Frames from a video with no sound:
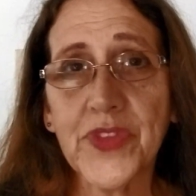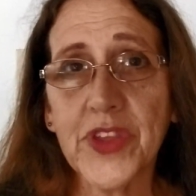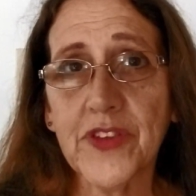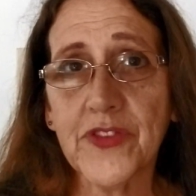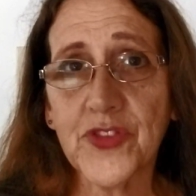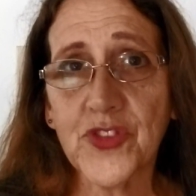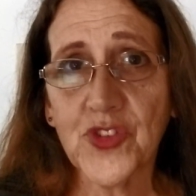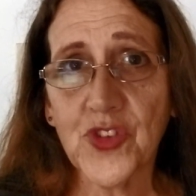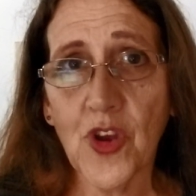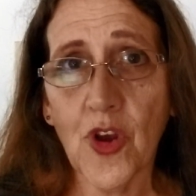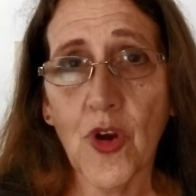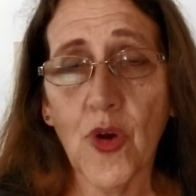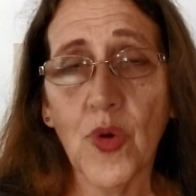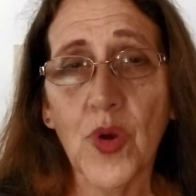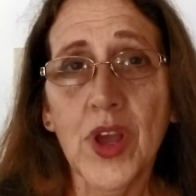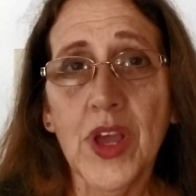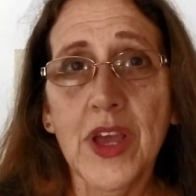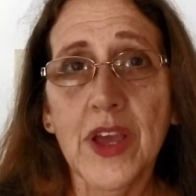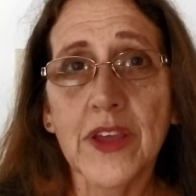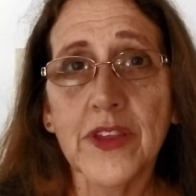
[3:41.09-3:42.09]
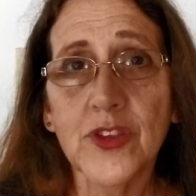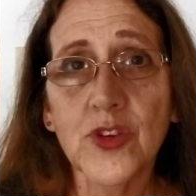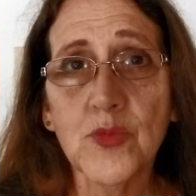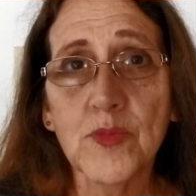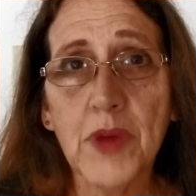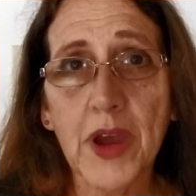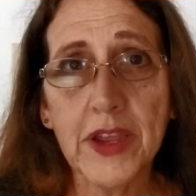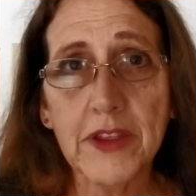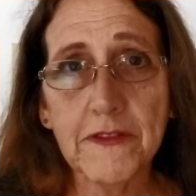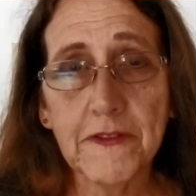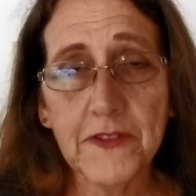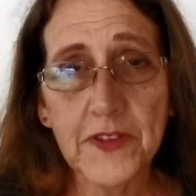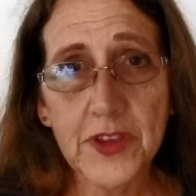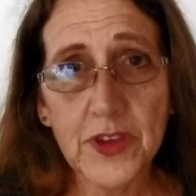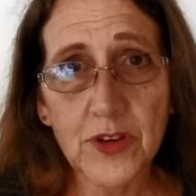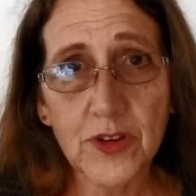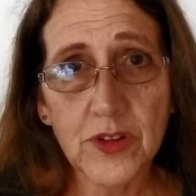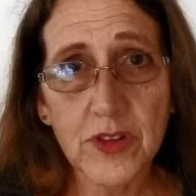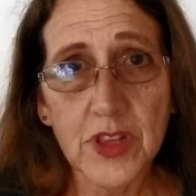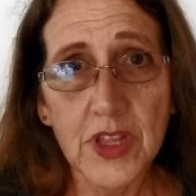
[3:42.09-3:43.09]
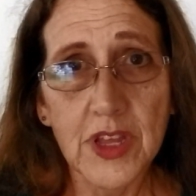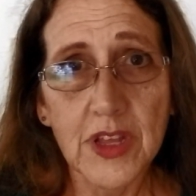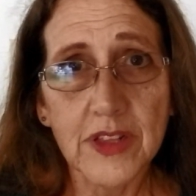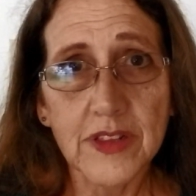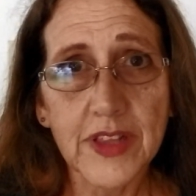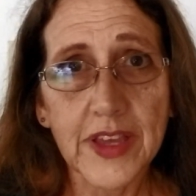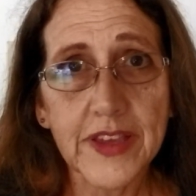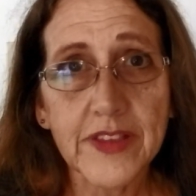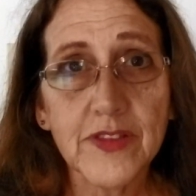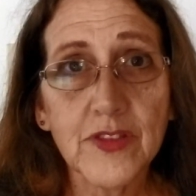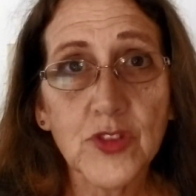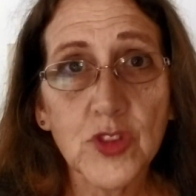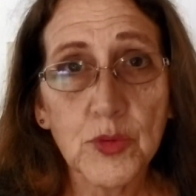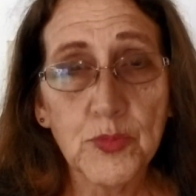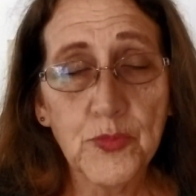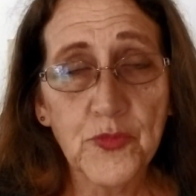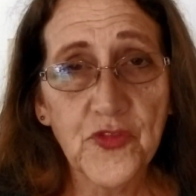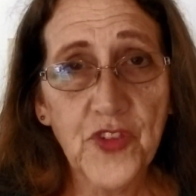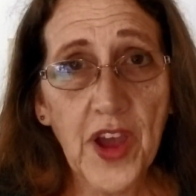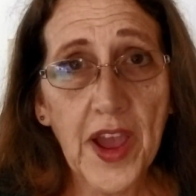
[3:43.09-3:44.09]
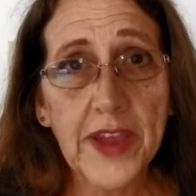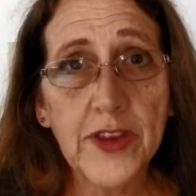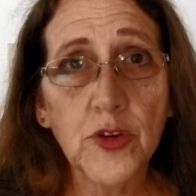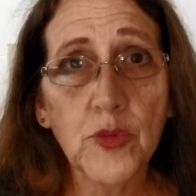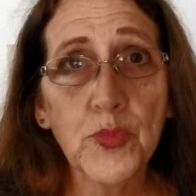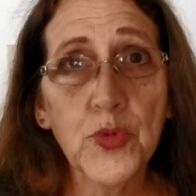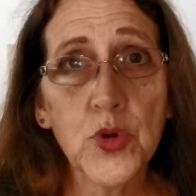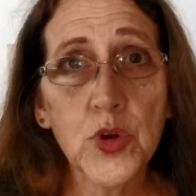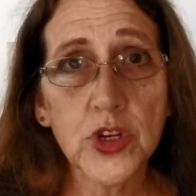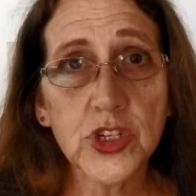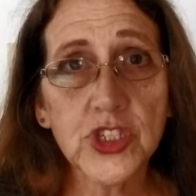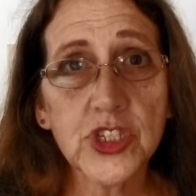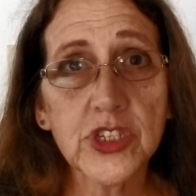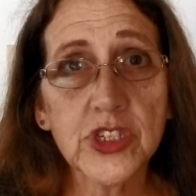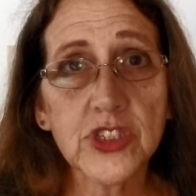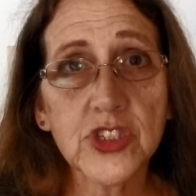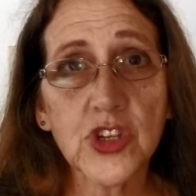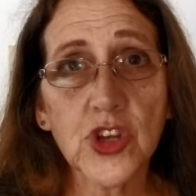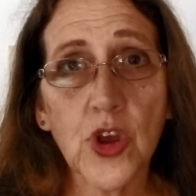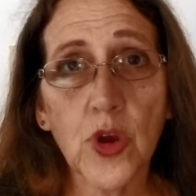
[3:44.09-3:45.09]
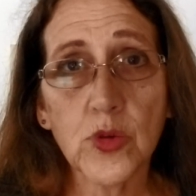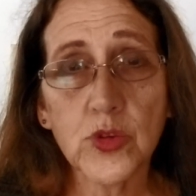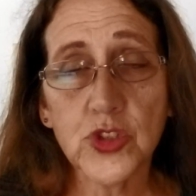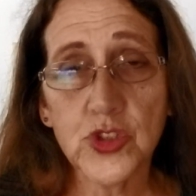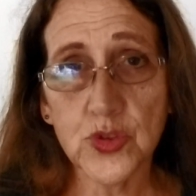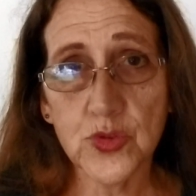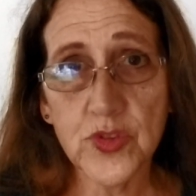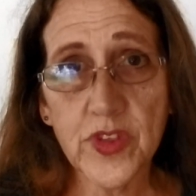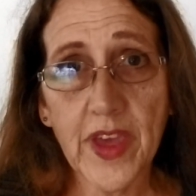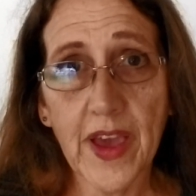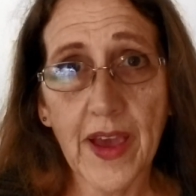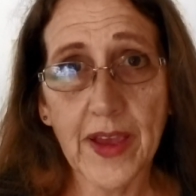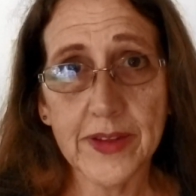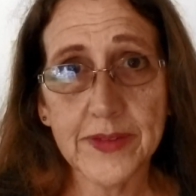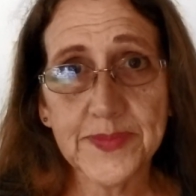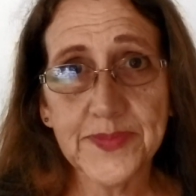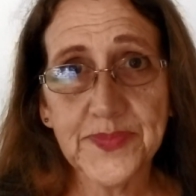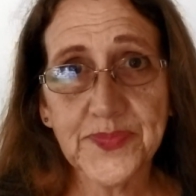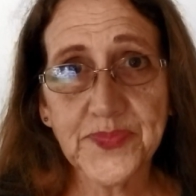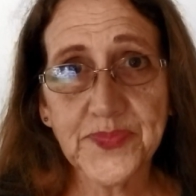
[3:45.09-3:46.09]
If so, you might feel like the final push to go do that.